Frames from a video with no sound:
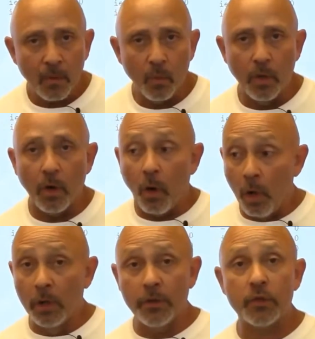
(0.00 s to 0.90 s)
where
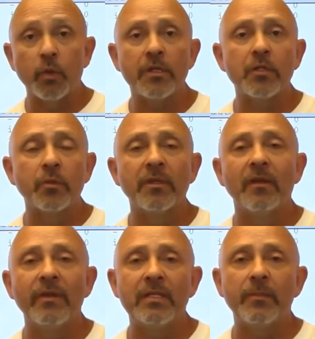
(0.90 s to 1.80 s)
only the switches within
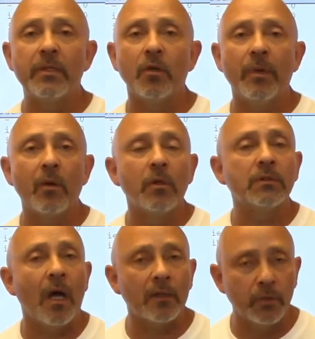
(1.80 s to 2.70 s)
the VTP domain will
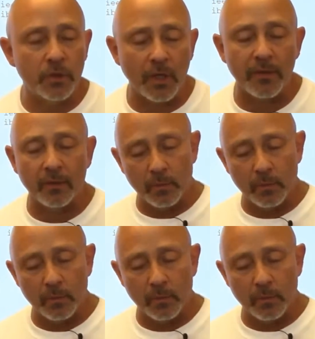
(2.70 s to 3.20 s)
talk to each other.